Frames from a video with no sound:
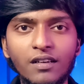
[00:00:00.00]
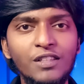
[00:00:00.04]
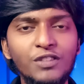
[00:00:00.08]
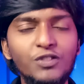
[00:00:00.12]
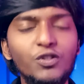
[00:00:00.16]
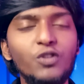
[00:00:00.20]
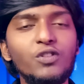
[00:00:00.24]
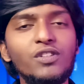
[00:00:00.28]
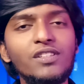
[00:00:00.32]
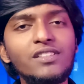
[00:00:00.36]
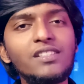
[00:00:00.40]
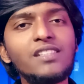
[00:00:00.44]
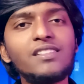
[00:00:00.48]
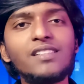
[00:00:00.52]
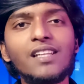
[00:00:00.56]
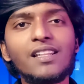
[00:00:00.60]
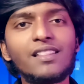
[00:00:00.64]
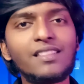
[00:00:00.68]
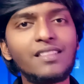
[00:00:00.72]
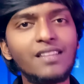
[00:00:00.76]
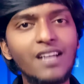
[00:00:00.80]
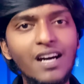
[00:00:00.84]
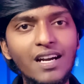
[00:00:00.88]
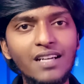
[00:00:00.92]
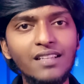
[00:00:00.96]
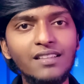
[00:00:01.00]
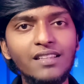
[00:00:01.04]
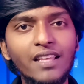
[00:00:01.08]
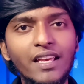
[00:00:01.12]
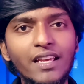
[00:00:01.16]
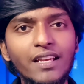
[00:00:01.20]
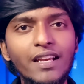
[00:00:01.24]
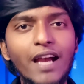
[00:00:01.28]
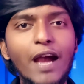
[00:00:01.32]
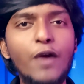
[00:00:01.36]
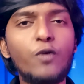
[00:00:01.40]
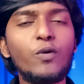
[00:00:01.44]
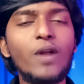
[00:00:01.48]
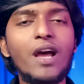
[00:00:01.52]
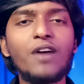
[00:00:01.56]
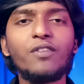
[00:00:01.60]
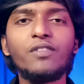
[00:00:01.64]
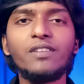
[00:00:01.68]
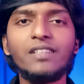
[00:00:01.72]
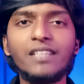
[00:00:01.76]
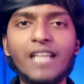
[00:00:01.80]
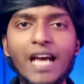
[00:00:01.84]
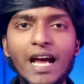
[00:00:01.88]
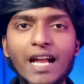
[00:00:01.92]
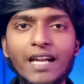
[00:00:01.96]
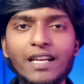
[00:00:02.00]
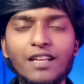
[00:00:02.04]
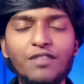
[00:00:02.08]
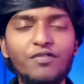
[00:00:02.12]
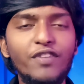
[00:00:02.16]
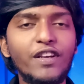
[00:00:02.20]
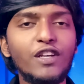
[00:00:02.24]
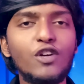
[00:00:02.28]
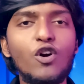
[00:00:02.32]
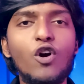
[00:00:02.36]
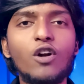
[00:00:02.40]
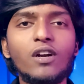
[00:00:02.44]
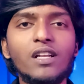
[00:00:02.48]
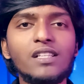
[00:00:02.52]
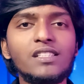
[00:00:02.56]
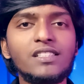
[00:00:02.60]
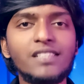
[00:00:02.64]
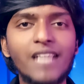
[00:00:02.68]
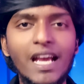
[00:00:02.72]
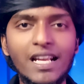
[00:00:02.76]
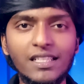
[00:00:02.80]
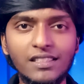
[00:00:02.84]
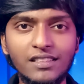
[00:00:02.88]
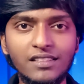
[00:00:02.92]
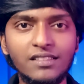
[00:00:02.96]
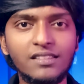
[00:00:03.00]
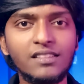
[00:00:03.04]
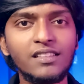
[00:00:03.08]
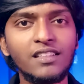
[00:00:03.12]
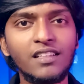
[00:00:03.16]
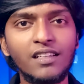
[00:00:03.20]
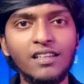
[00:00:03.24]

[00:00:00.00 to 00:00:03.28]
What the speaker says: So this is the third thing I would have done if I got a chance.